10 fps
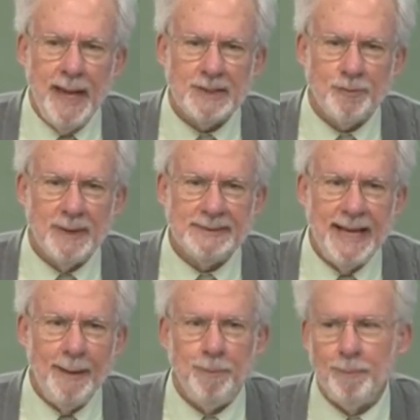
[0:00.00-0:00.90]
As, for
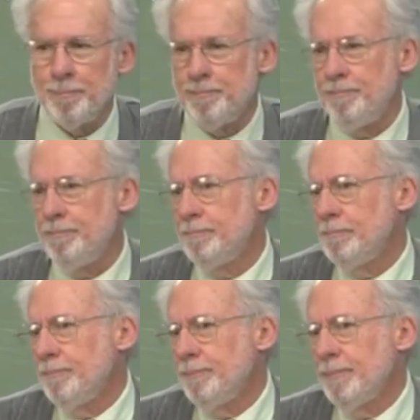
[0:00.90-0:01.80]
example,
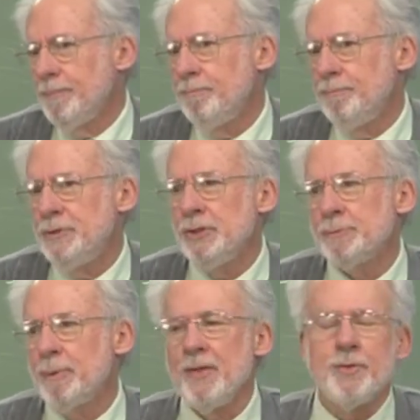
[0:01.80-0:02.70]

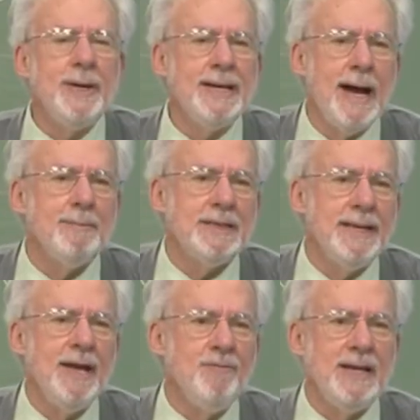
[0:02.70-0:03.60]
Jews pray three times
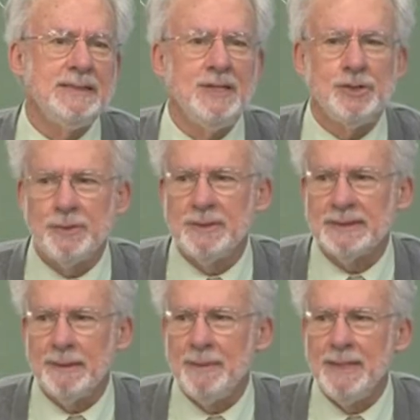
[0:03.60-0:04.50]
a day facing
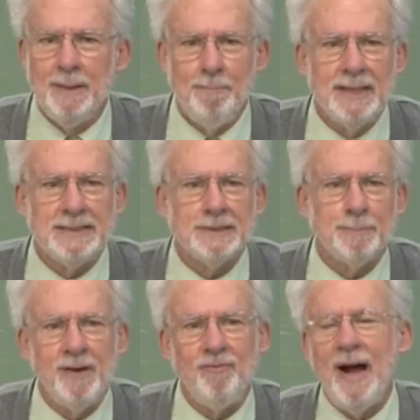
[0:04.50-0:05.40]
Jerusalem,
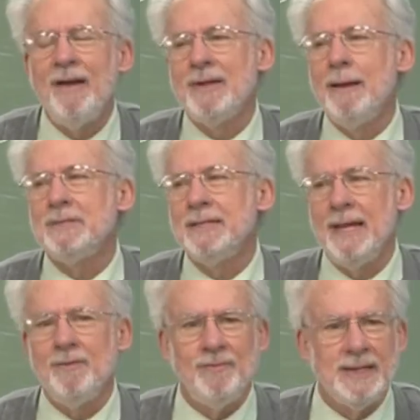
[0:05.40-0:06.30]
Muslims pray five times a
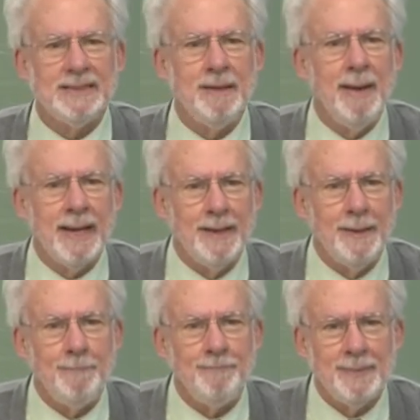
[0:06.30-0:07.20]
day facing
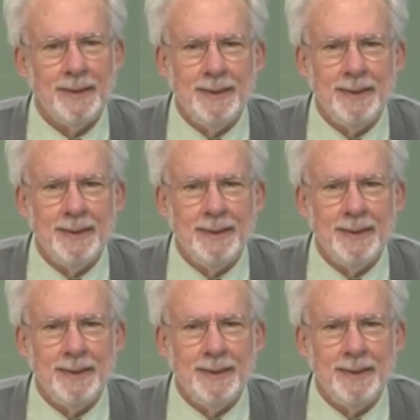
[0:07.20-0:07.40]
Mecca.